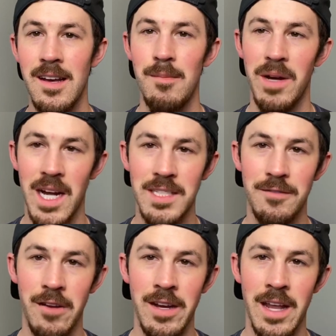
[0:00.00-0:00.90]
But as
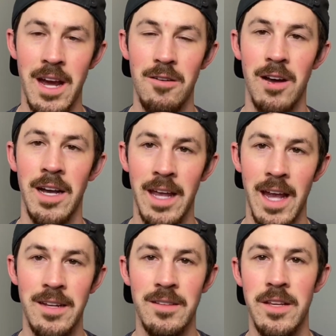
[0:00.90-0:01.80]
of right now,
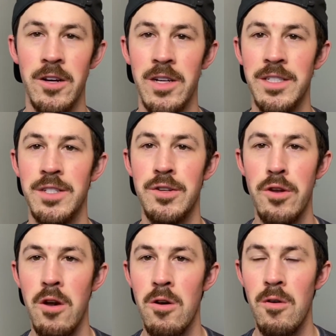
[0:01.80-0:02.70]
again, there is
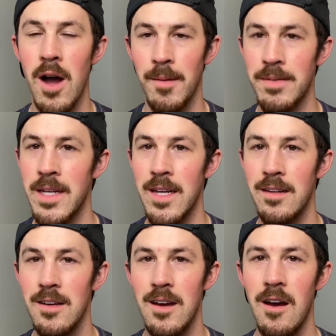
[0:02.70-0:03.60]
no update
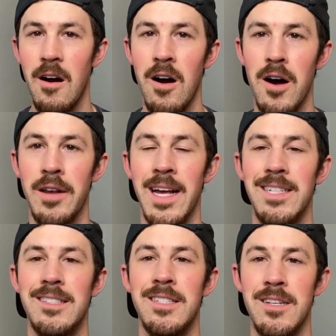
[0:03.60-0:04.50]
on a
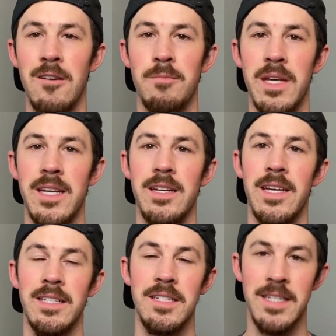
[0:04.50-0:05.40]
CRB
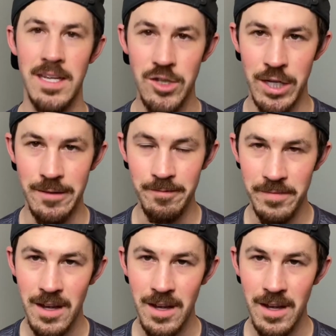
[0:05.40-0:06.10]
extension.